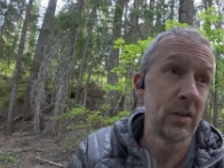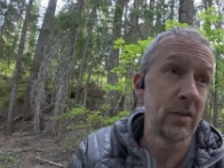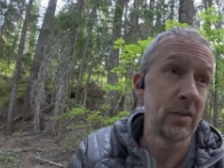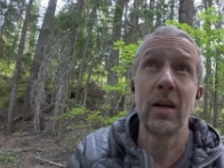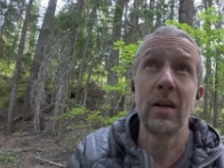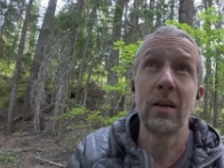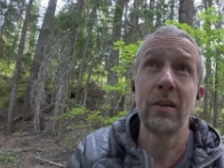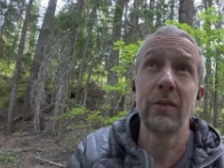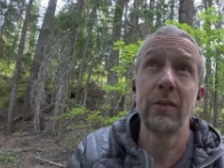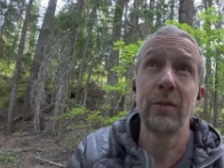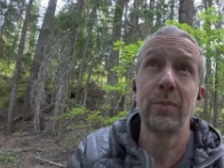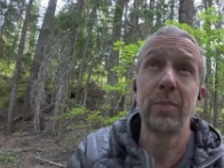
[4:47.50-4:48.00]

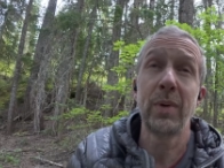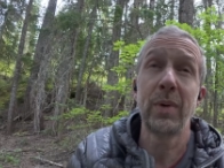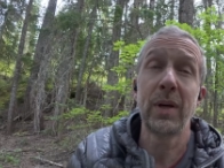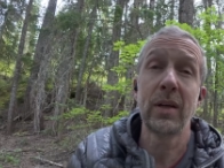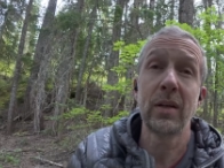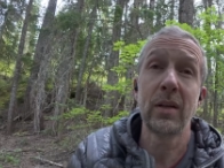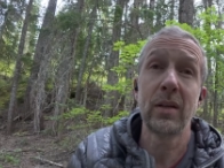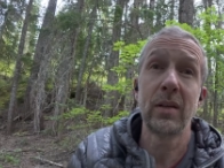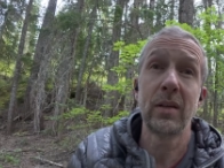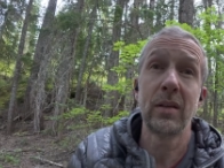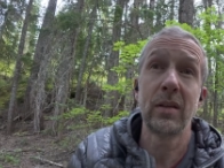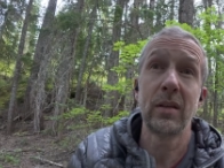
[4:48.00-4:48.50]
I
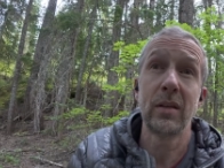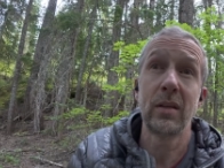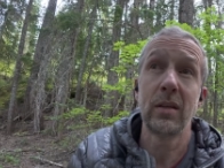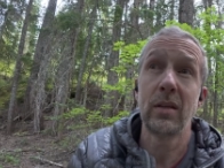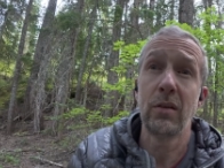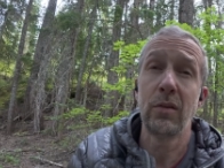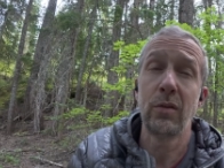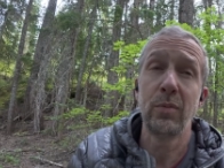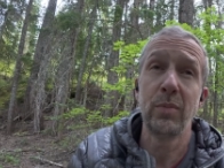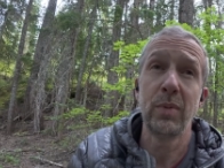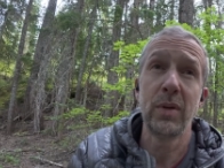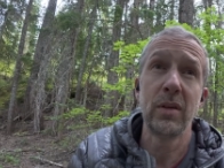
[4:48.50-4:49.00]
expect
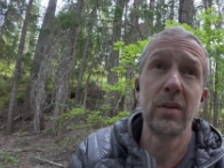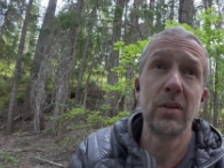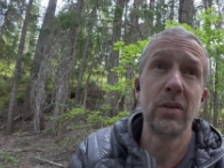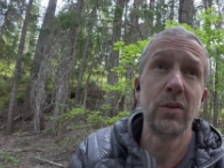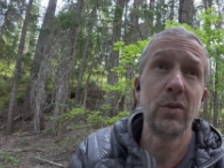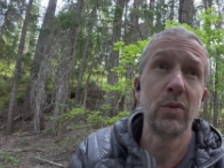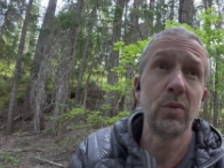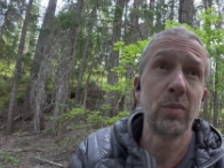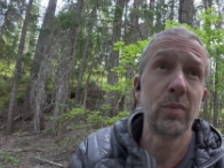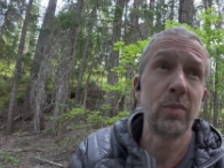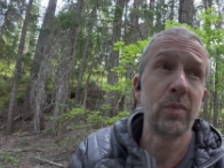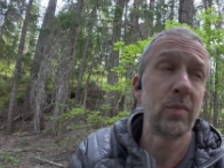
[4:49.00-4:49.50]
I'll be
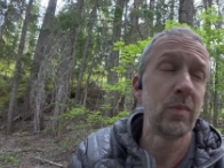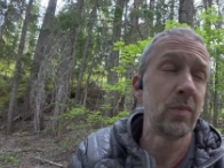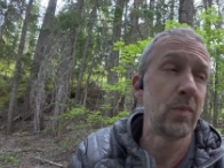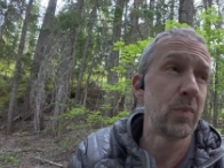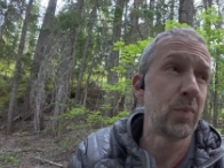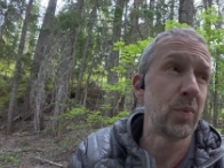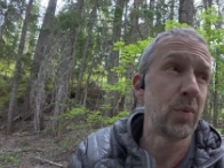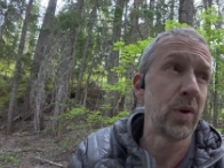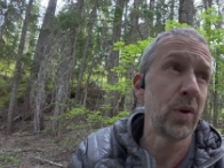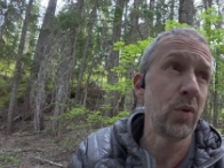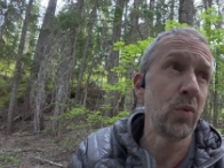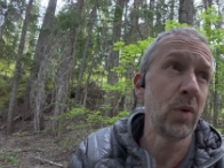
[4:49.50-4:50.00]
doing
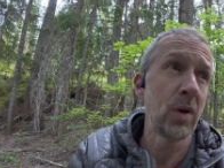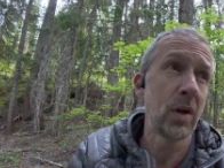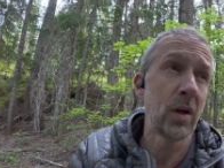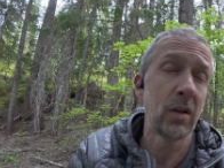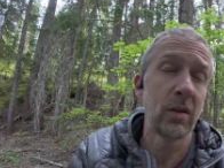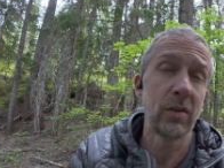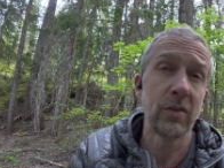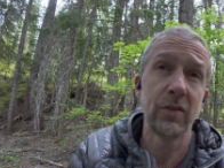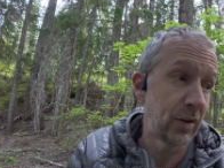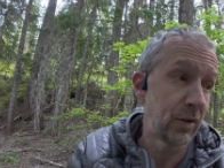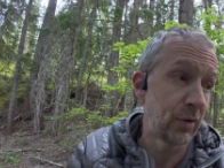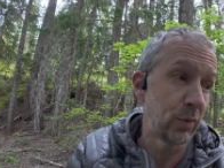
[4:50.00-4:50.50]
pretty
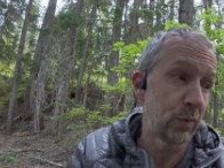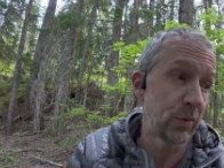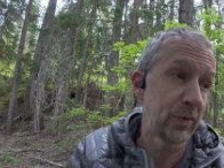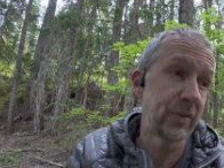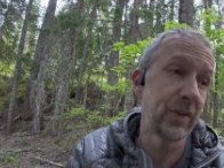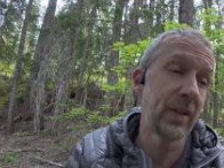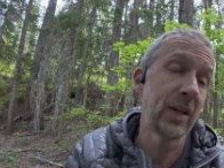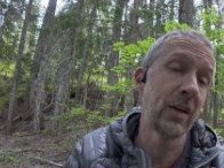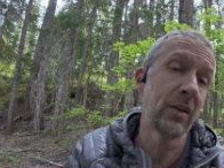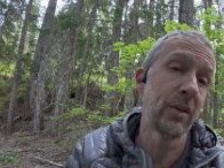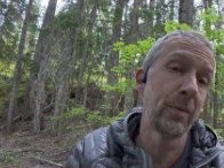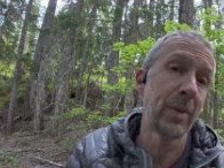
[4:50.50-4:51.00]
well. We'll
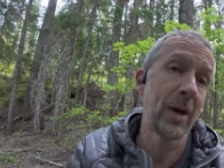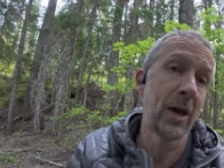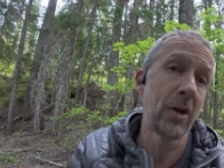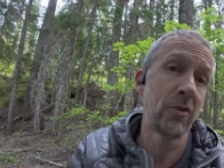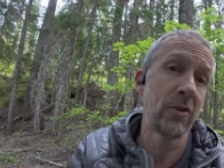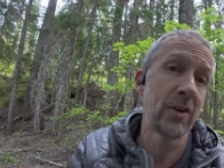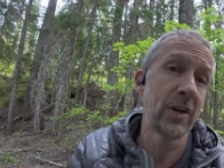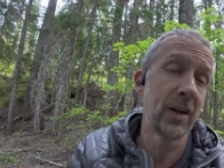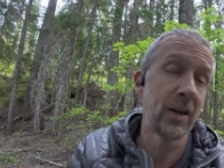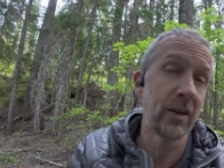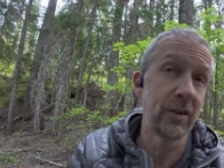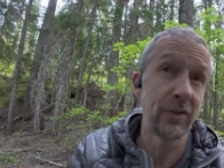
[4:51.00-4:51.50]
see how the
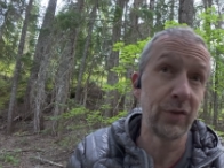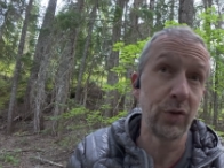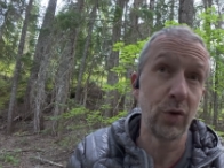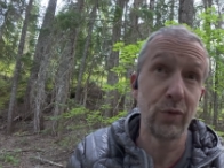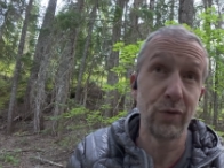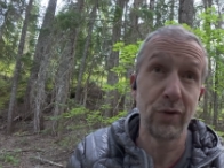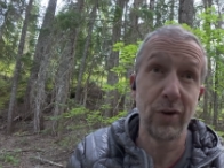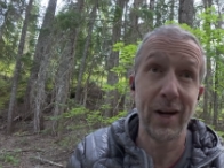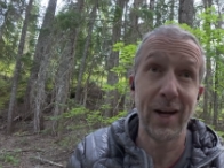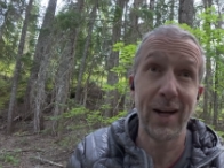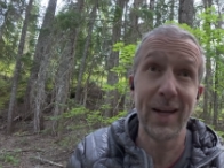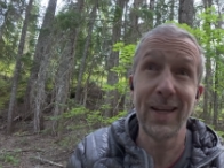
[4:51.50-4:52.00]
battery does
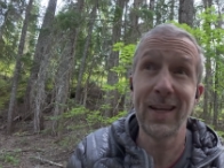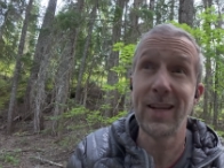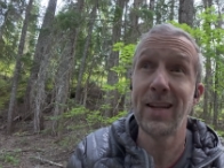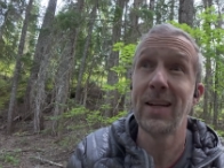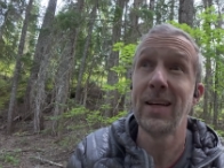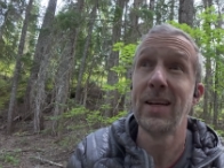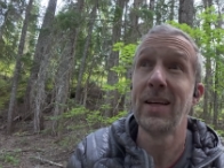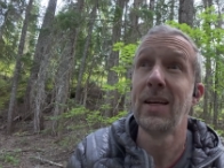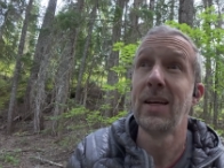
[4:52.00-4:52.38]
overnight.